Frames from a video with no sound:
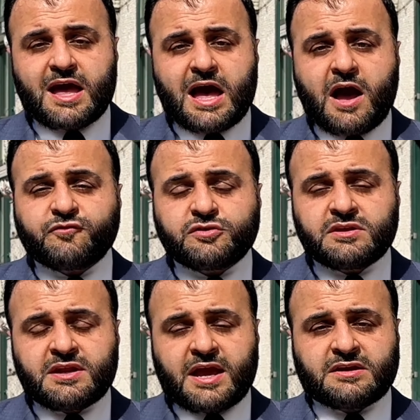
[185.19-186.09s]
After
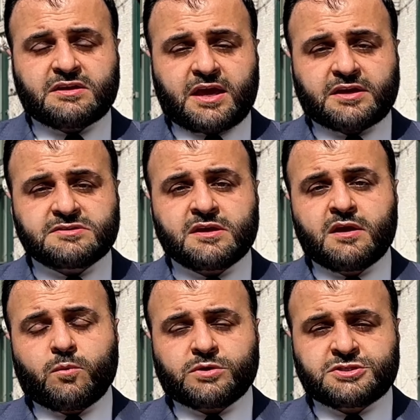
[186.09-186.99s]
the 90 days,
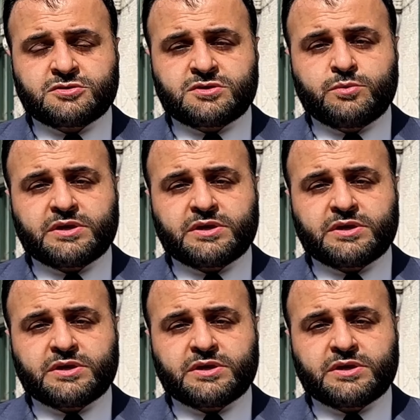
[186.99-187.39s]
what you do